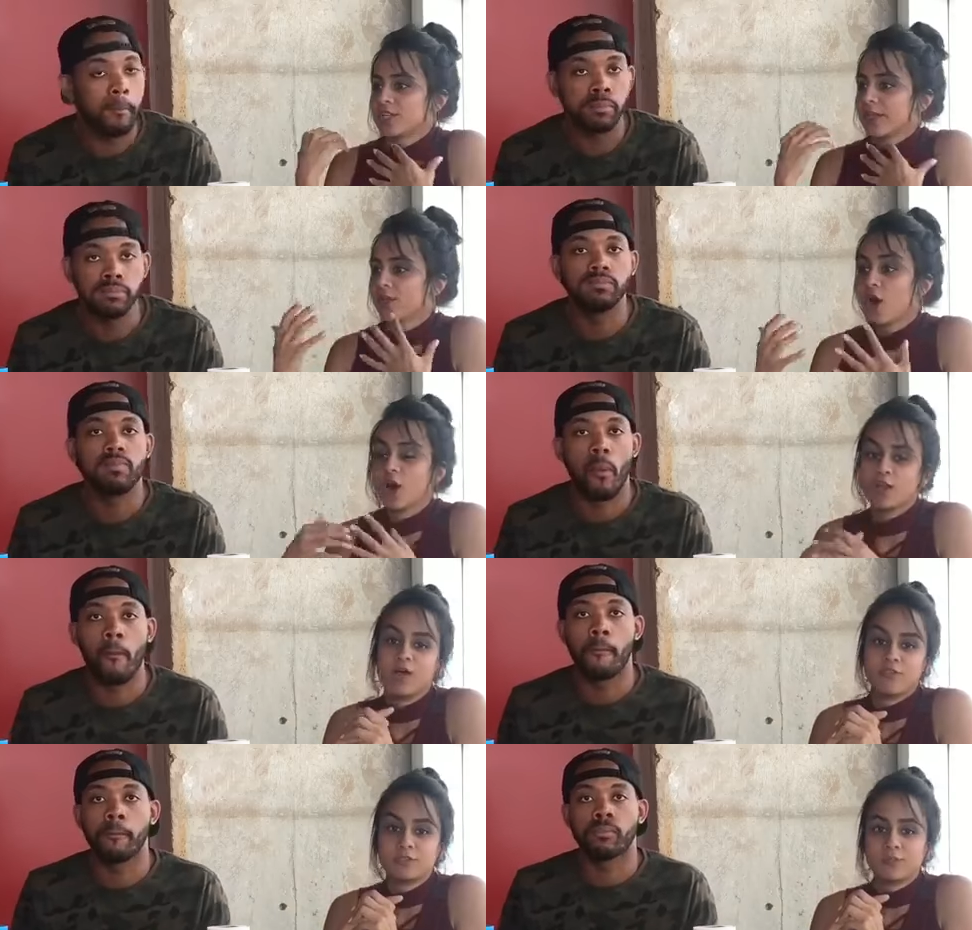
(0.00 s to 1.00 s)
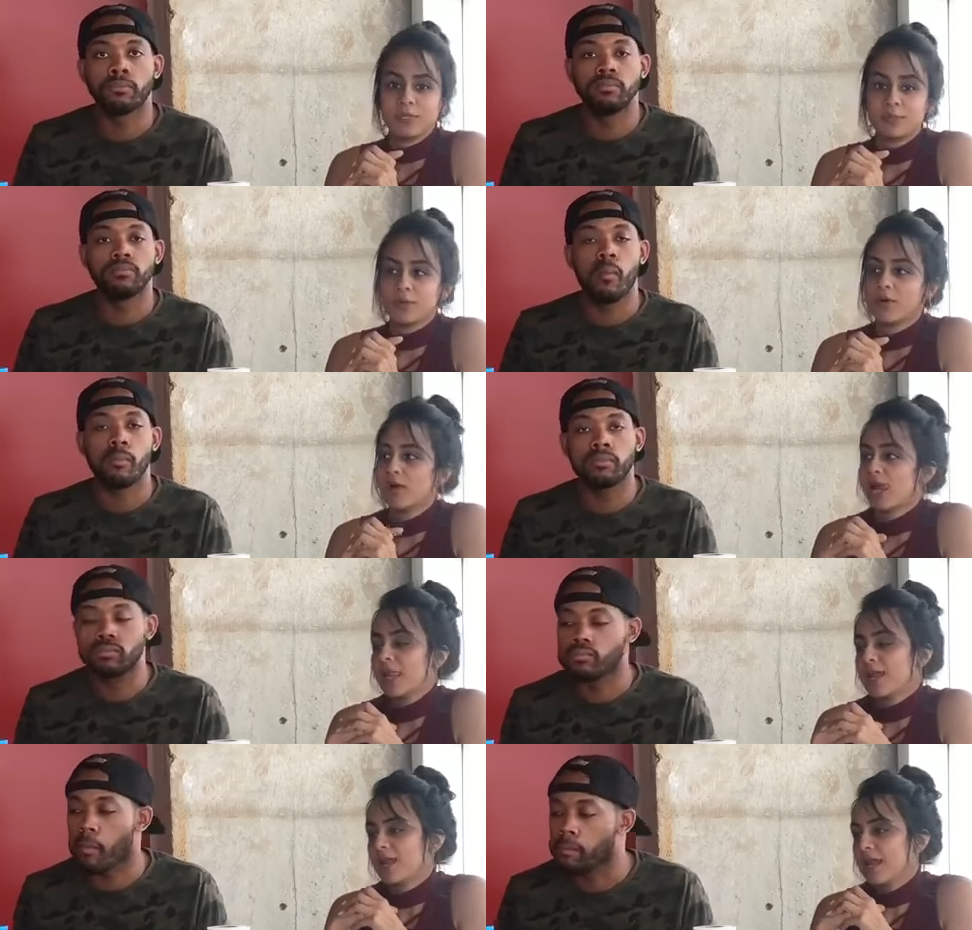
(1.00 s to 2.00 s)
Speaker 1: like call on those people
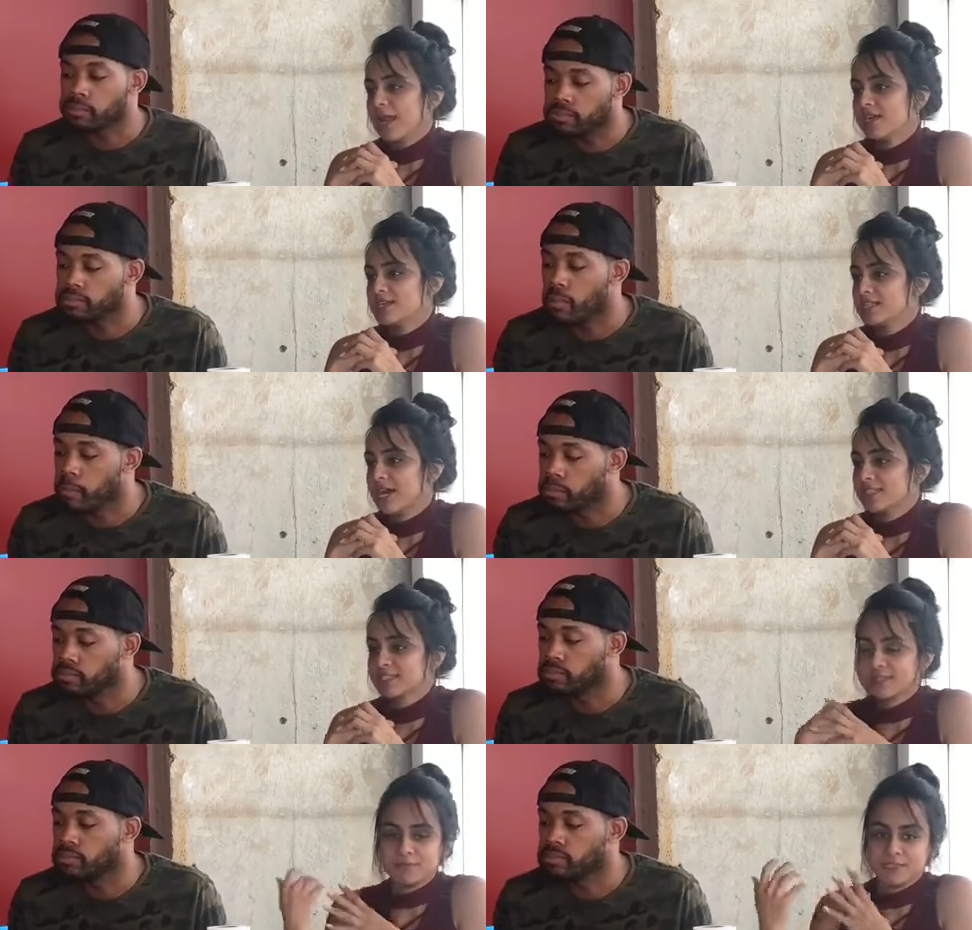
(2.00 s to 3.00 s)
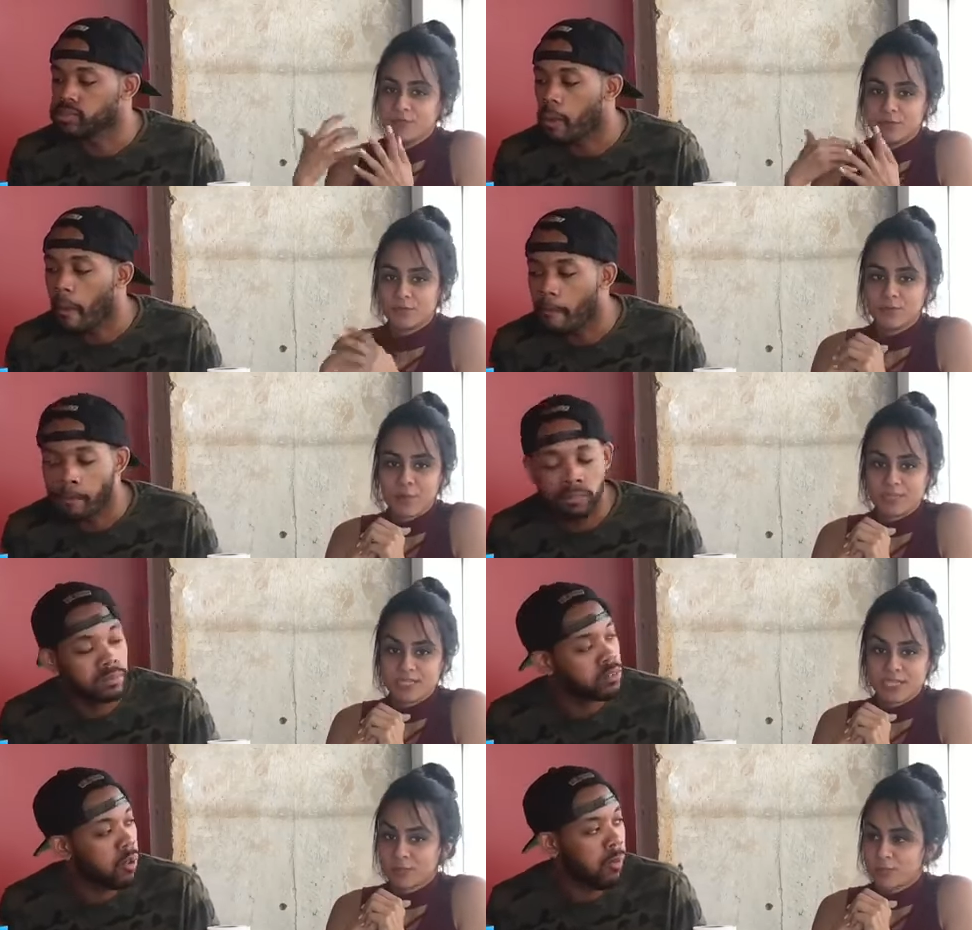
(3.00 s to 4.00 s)
and ask them to
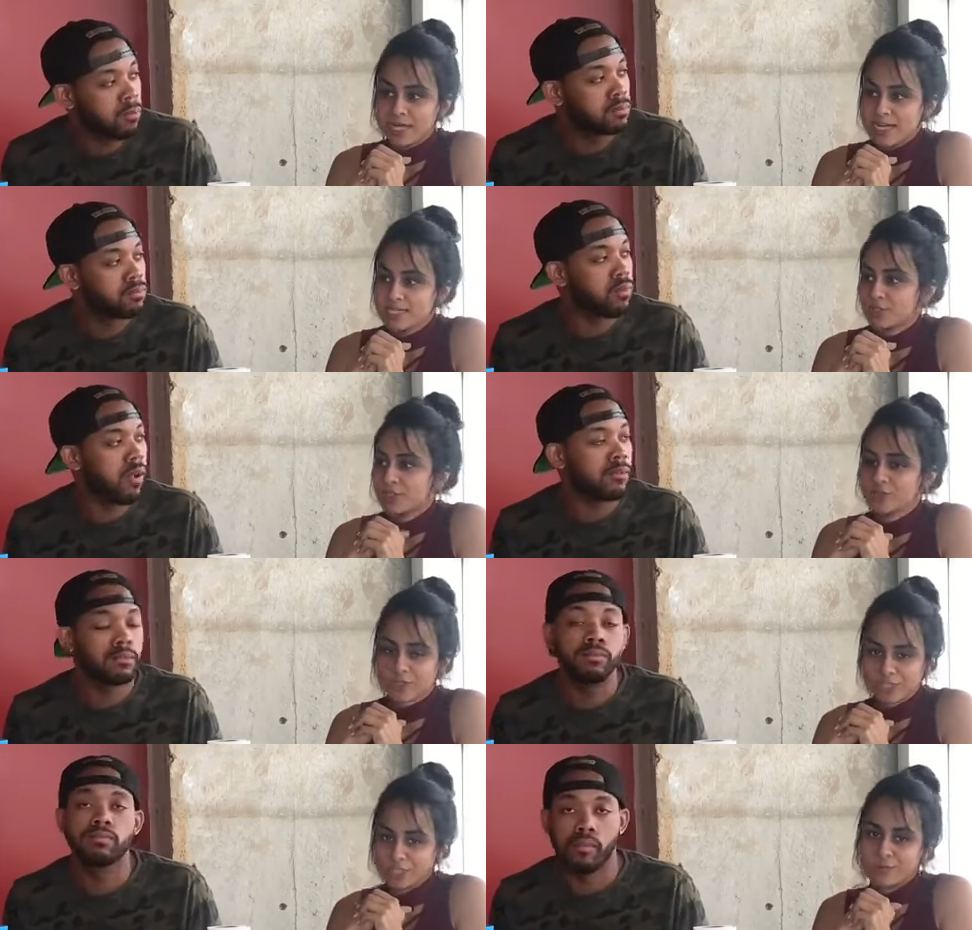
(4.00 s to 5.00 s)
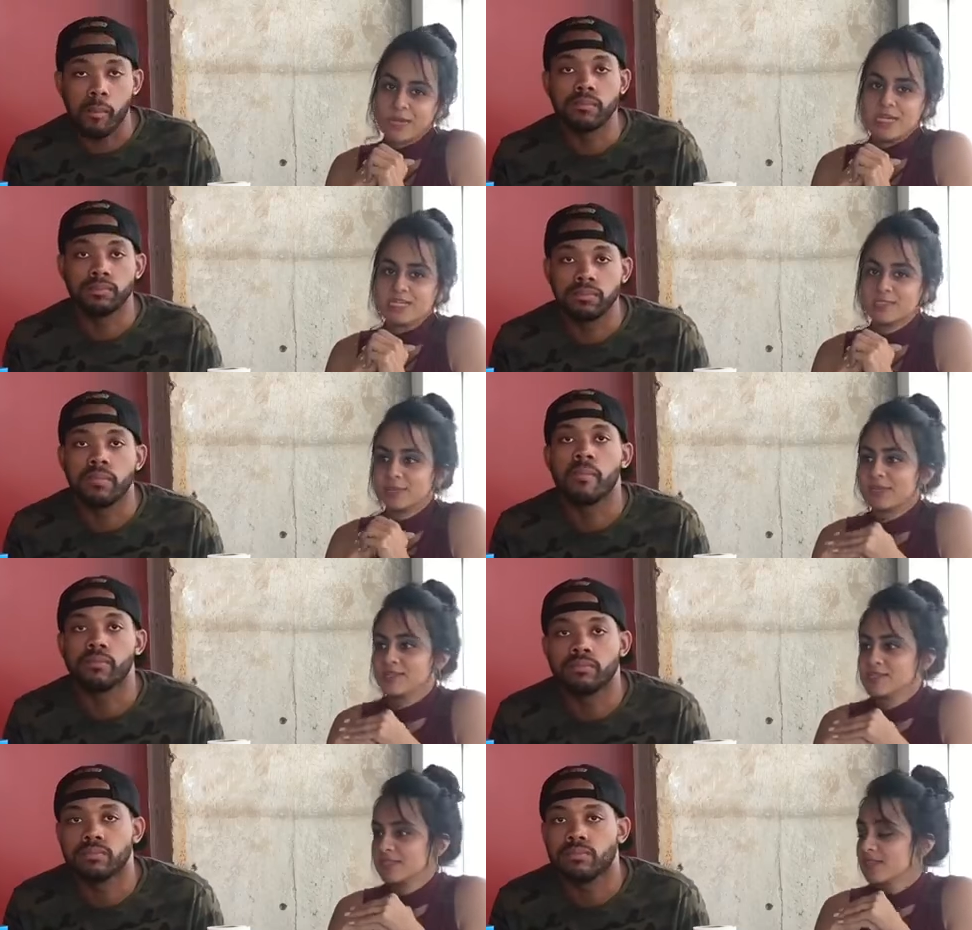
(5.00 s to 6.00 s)
represent your brand or endorse your brand
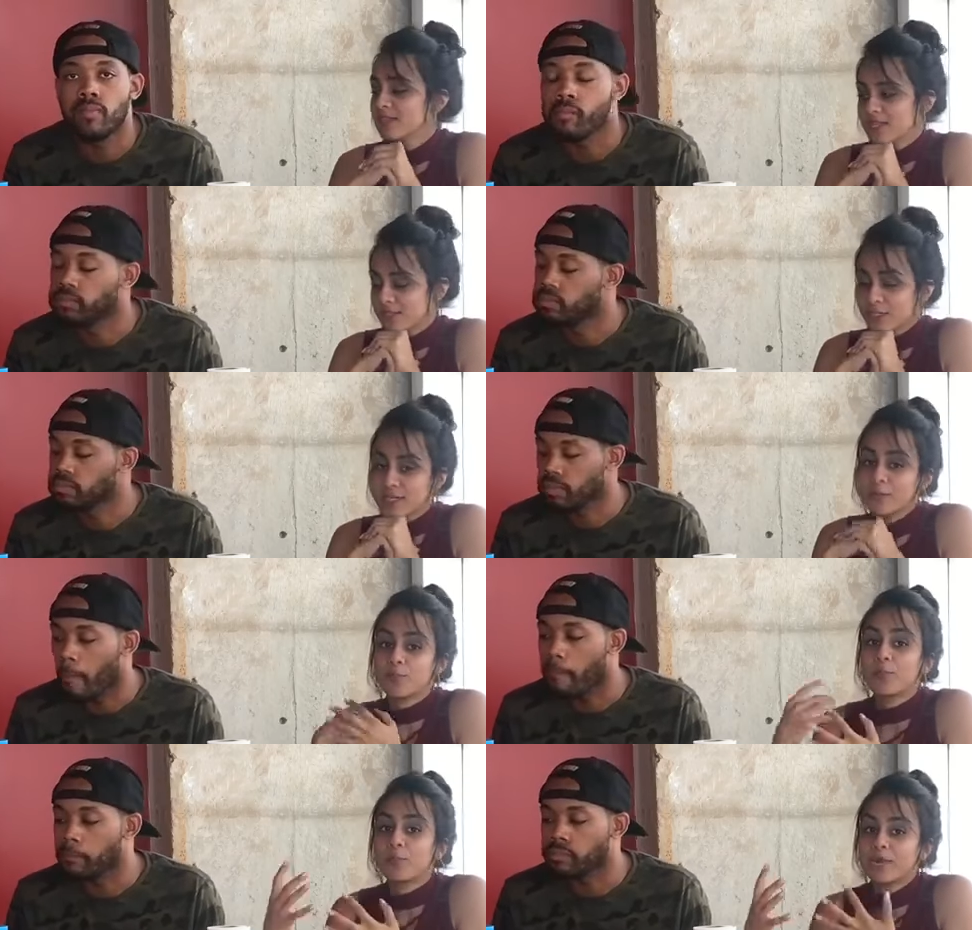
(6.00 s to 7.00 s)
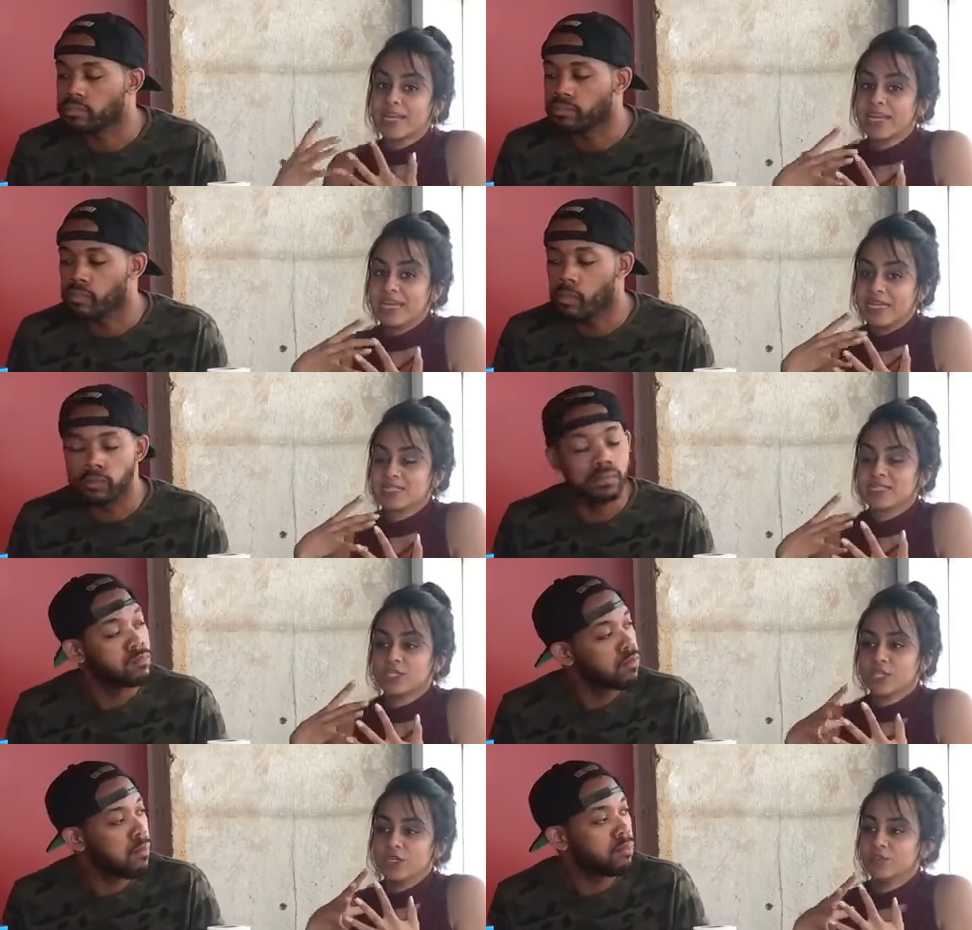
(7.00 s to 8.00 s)
because they're going to bring in
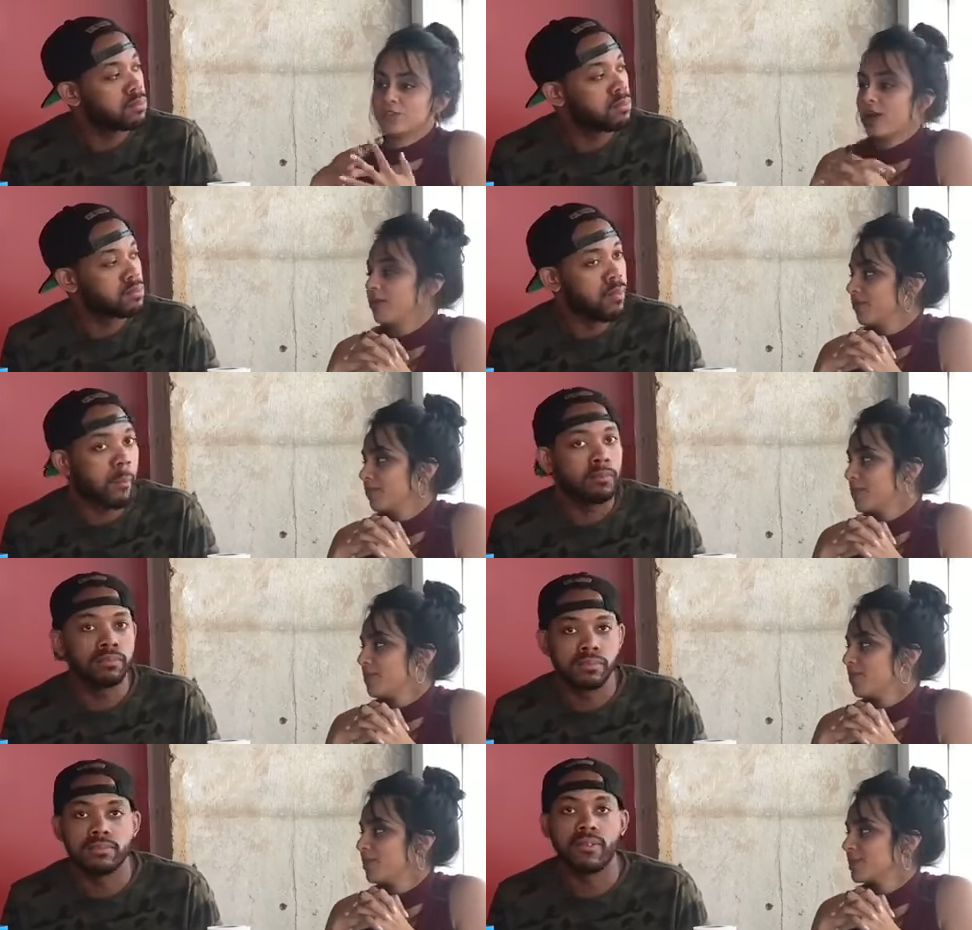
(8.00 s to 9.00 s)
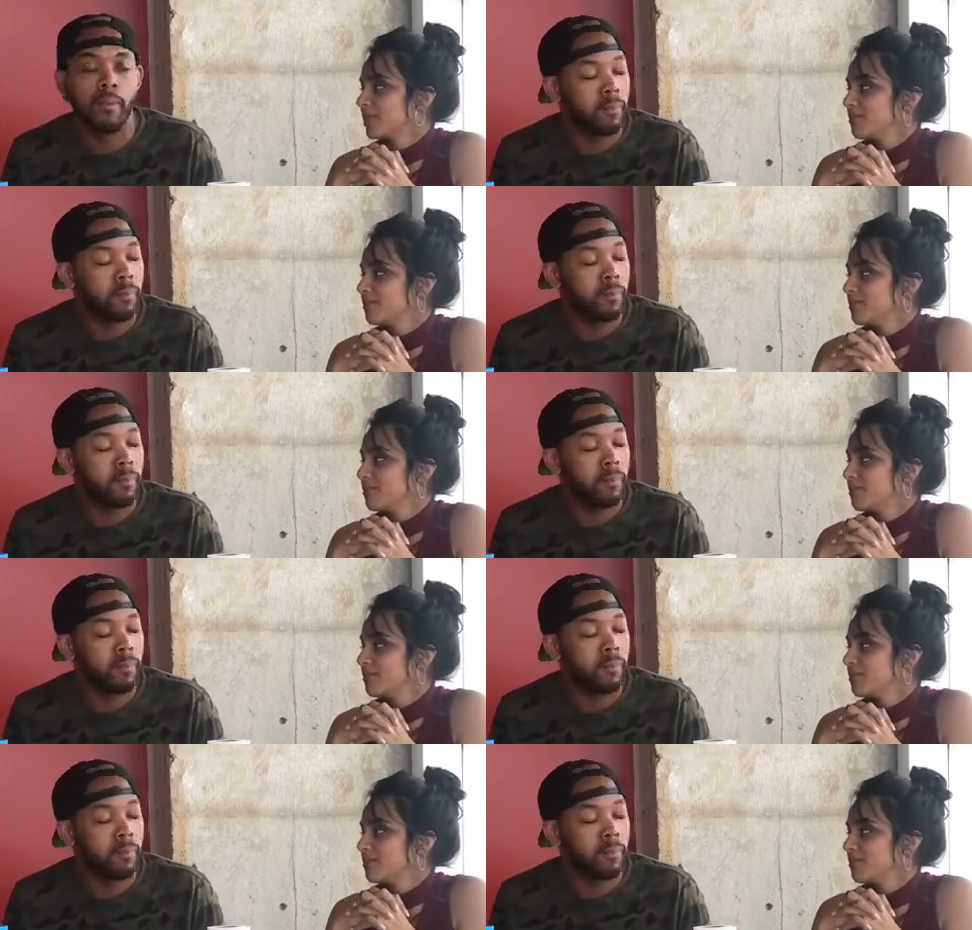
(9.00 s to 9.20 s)
such a huge following of people that's going